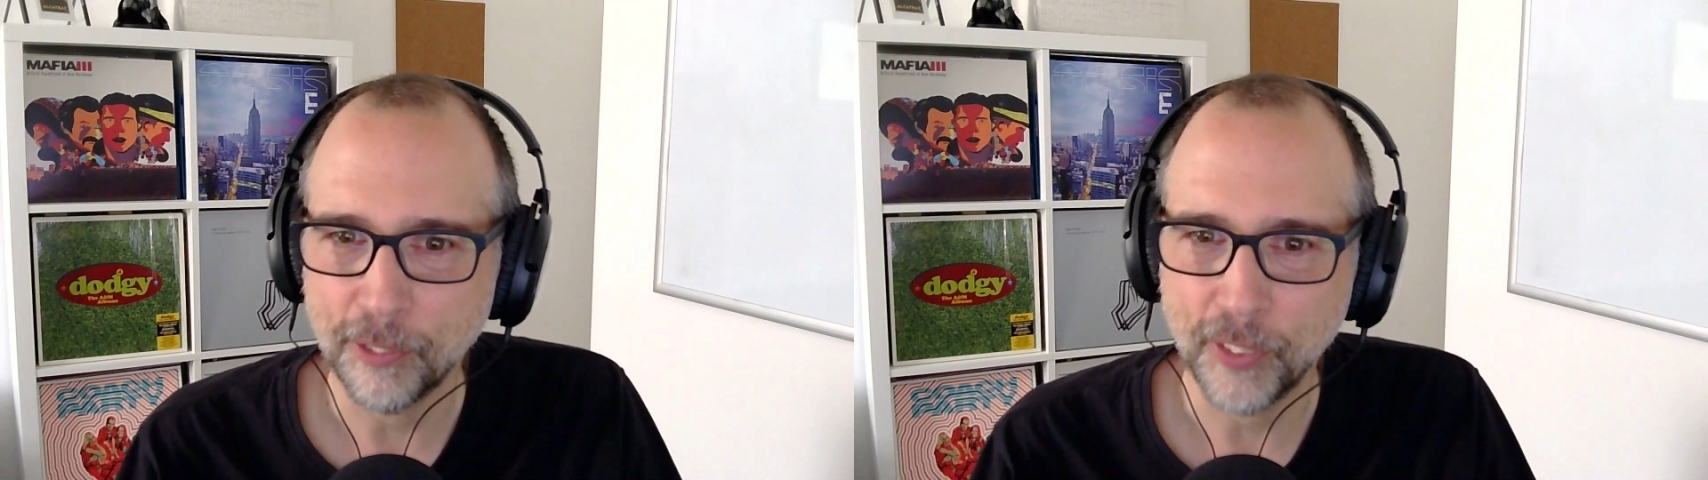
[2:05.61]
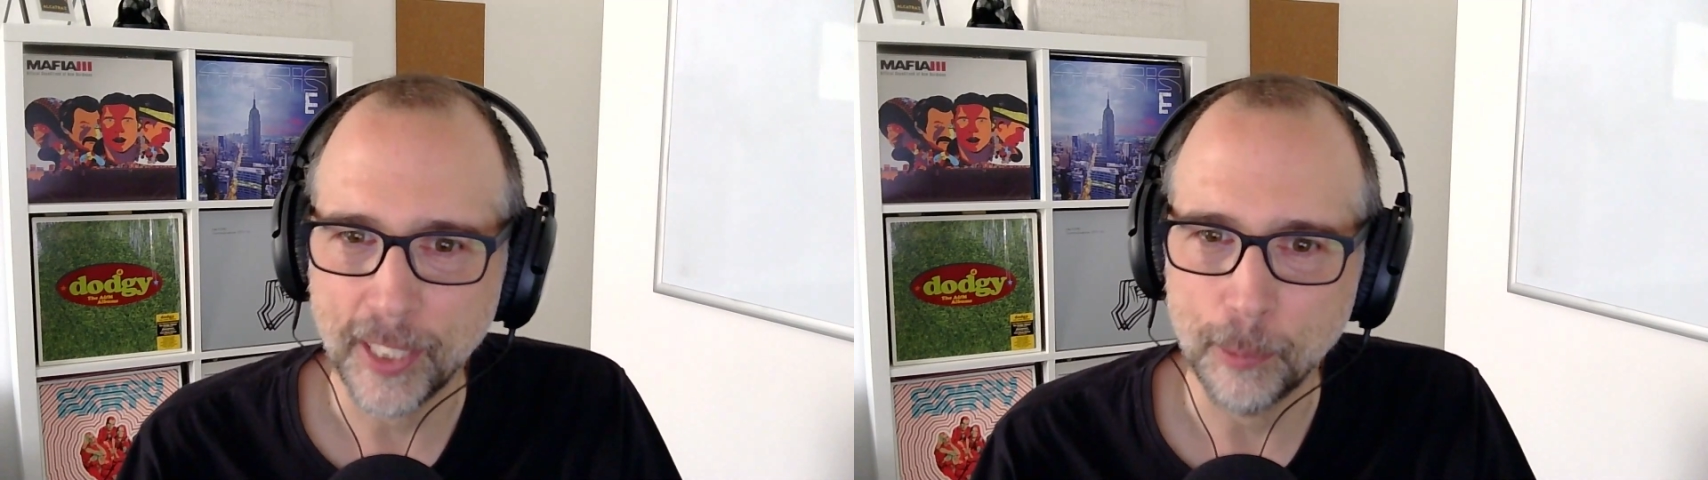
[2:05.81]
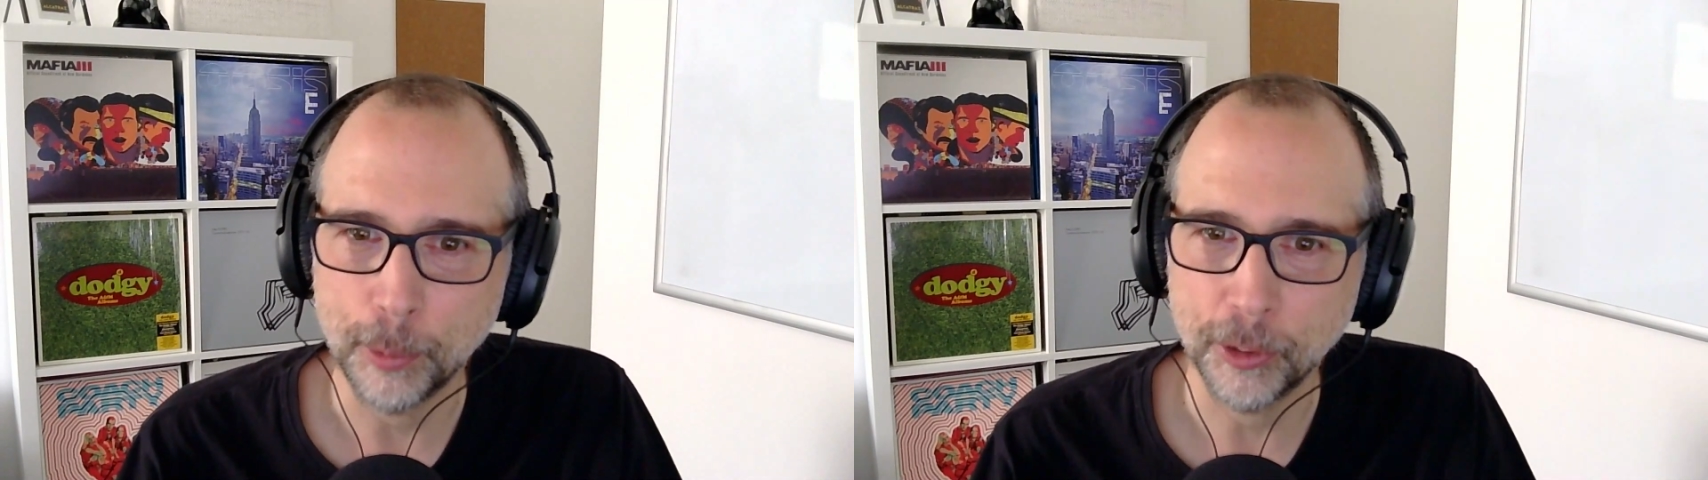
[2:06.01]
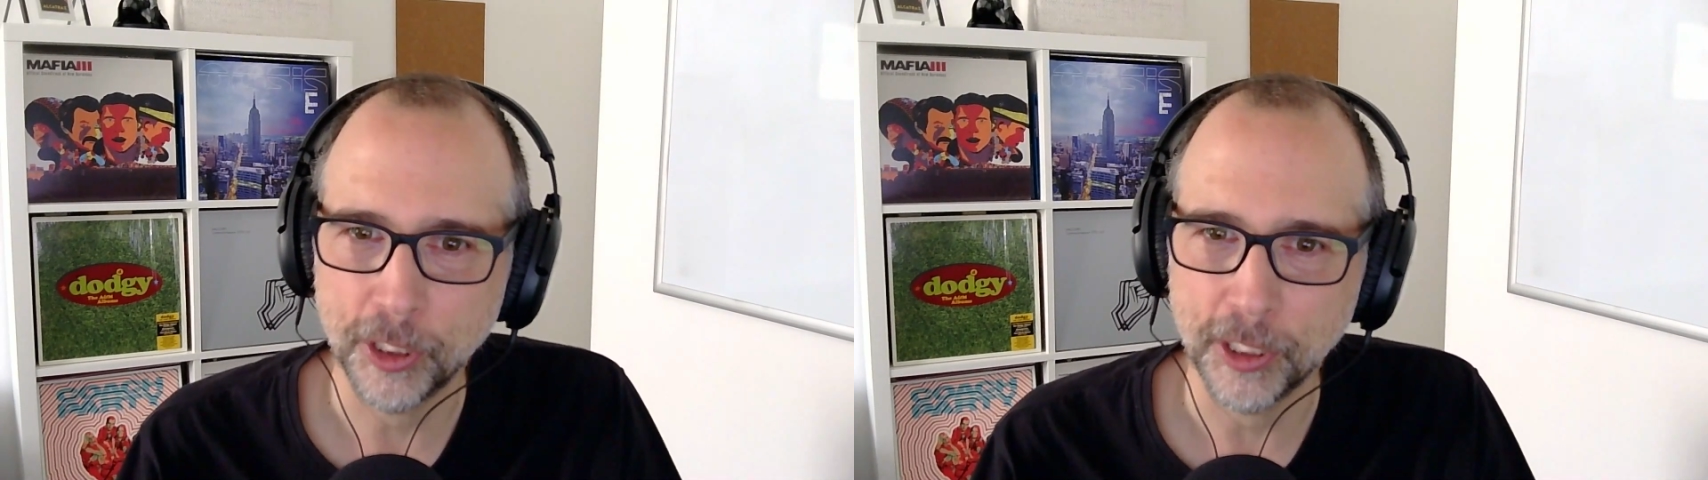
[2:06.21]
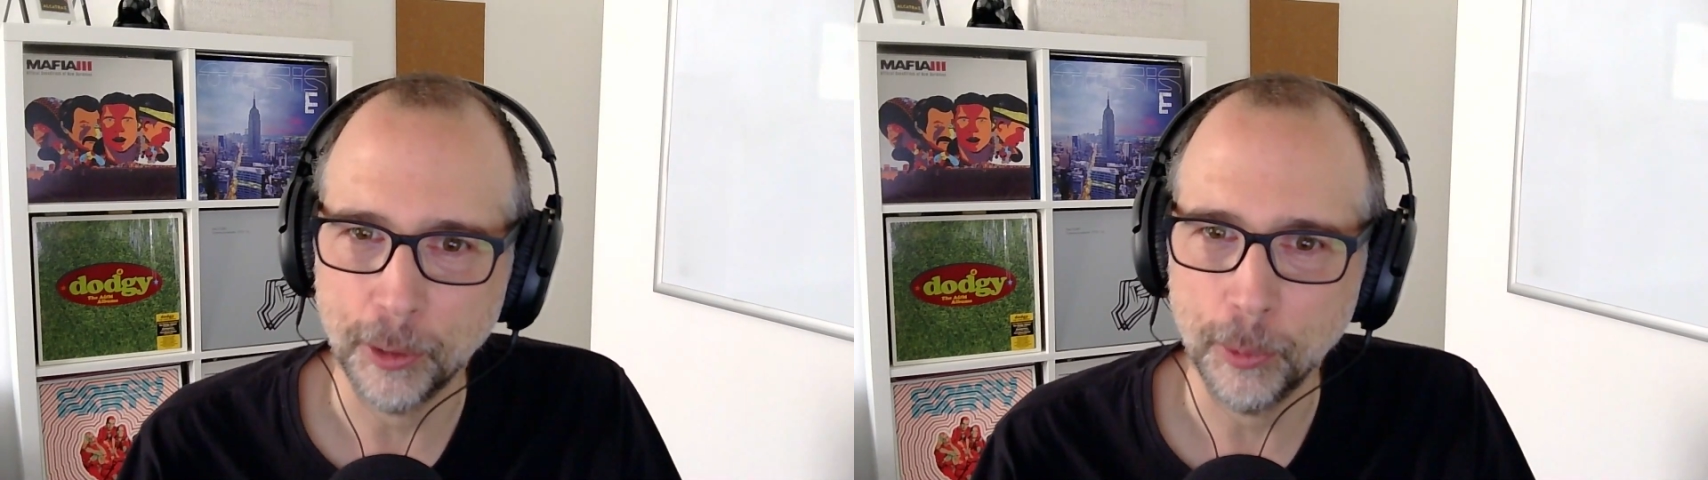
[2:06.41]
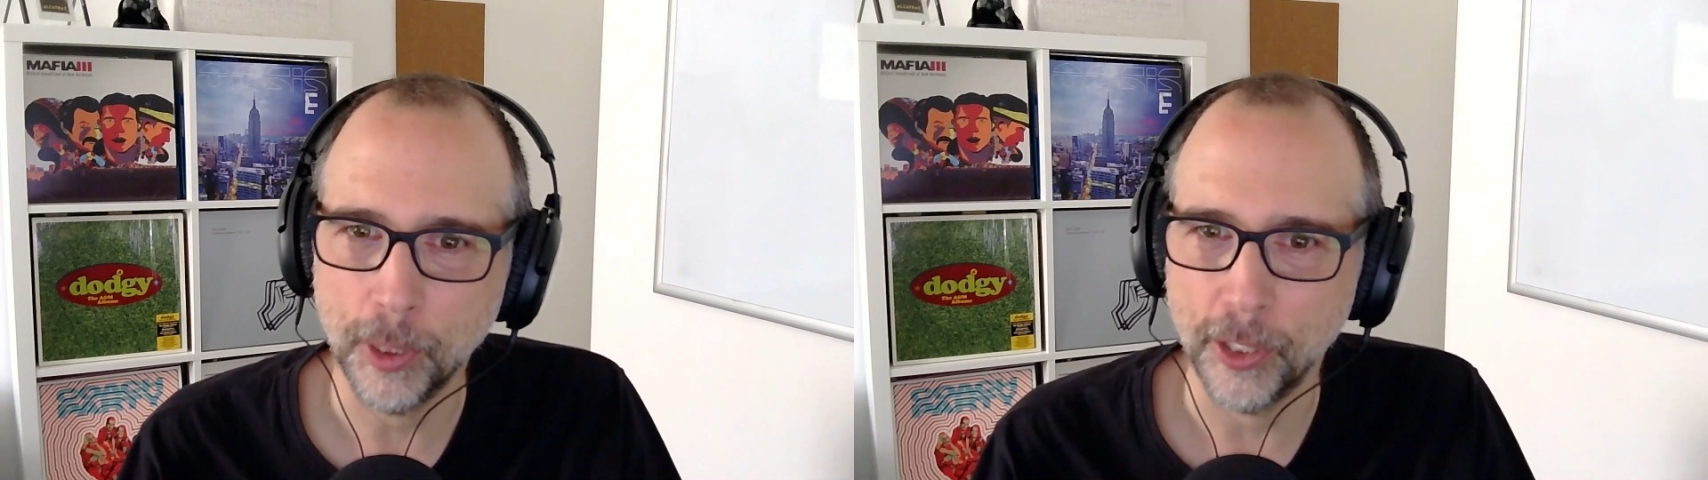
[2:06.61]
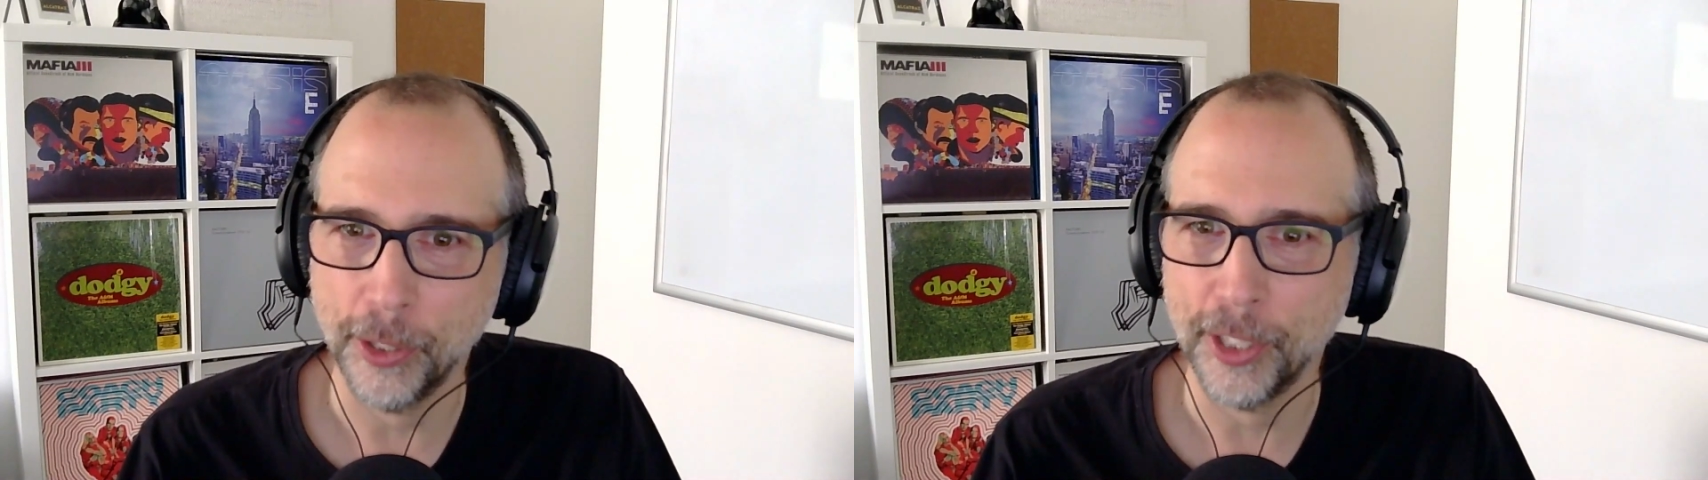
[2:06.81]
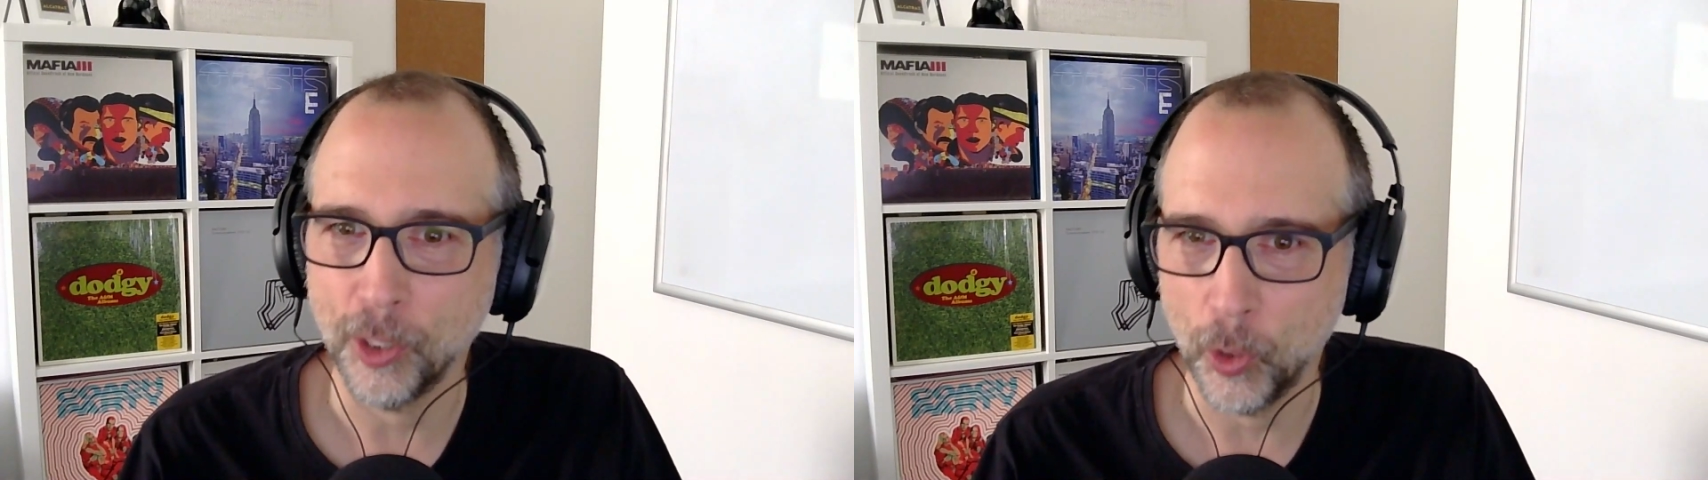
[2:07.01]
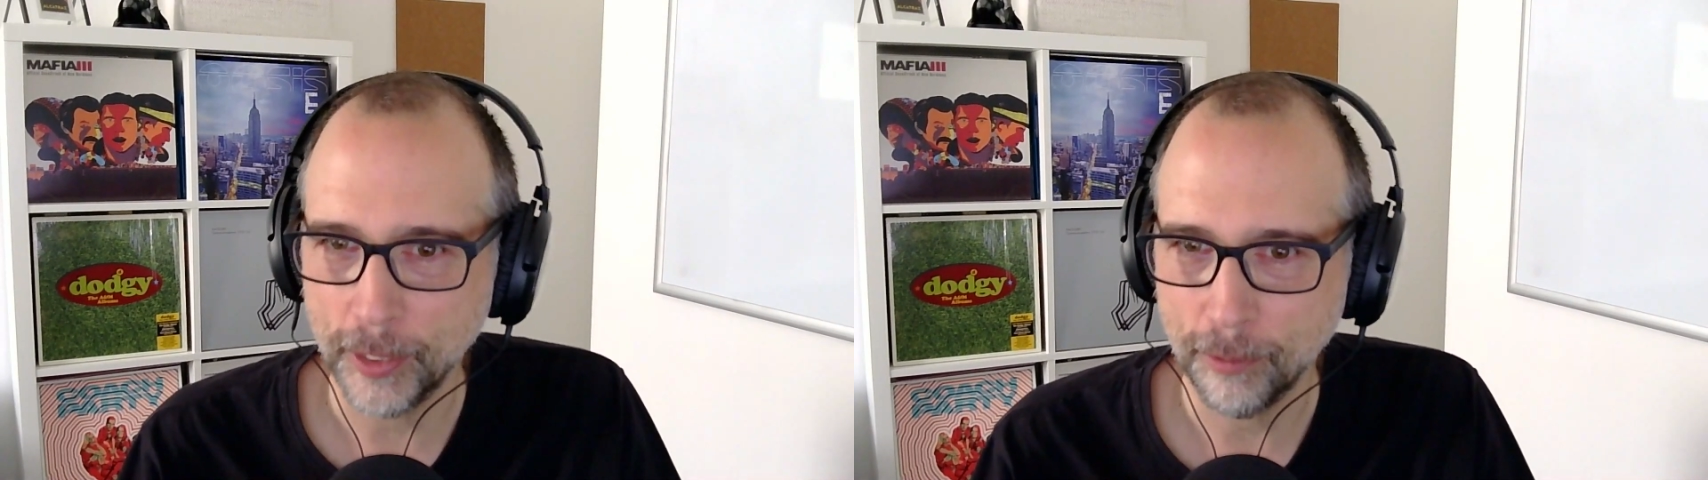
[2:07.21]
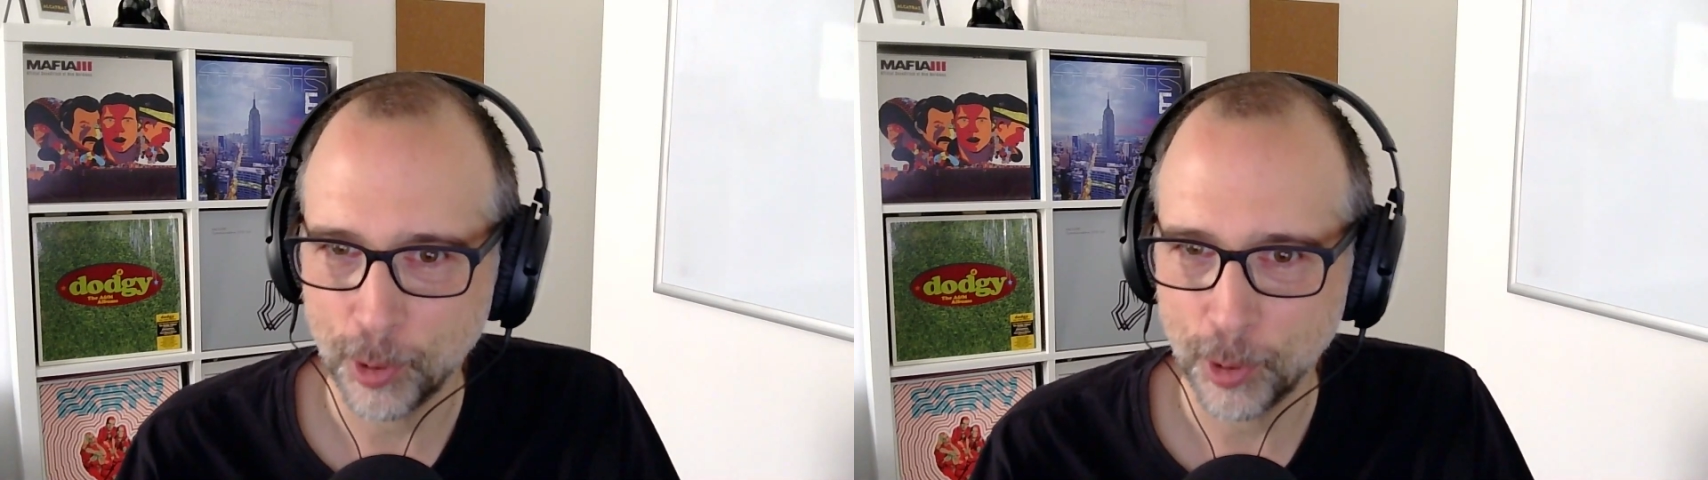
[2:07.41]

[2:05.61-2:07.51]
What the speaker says: available to you are the Knight,